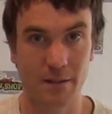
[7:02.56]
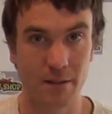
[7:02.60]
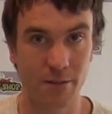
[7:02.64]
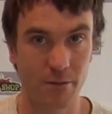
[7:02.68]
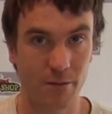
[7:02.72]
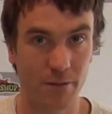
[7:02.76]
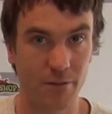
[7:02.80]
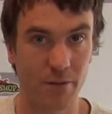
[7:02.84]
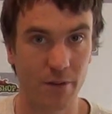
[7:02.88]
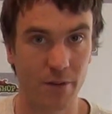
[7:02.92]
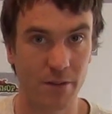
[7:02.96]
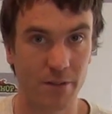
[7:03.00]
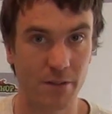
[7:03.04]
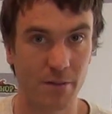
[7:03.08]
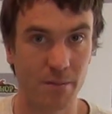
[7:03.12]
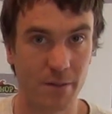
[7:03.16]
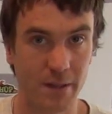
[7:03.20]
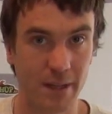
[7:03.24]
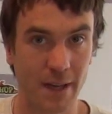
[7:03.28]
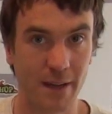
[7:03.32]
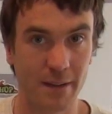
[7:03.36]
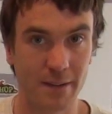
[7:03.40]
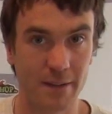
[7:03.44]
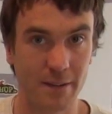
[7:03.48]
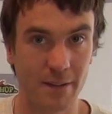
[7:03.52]
refers to
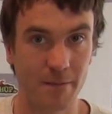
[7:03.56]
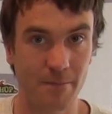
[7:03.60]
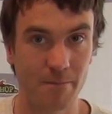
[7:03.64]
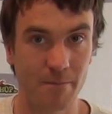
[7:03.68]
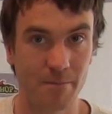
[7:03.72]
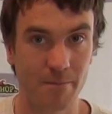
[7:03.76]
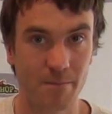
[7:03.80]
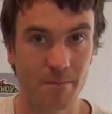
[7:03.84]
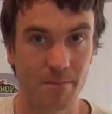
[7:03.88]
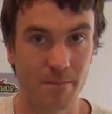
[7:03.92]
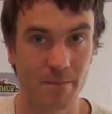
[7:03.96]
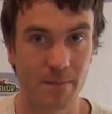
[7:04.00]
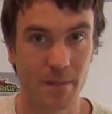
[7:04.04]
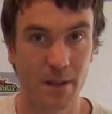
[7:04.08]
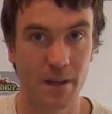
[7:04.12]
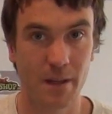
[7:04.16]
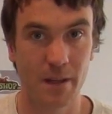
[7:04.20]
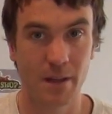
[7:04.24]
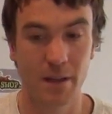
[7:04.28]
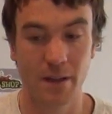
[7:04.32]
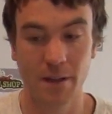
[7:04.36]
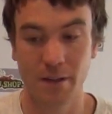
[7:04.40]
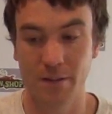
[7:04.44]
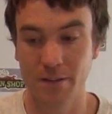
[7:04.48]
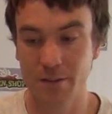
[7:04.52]
potassium.
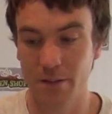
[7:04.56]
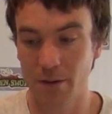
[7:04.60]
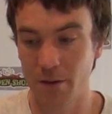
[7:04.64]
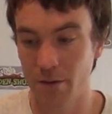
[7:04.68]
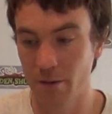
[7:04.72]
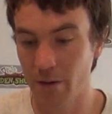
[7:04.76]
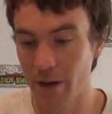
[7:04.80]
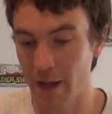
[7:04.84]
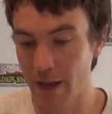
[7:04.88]
So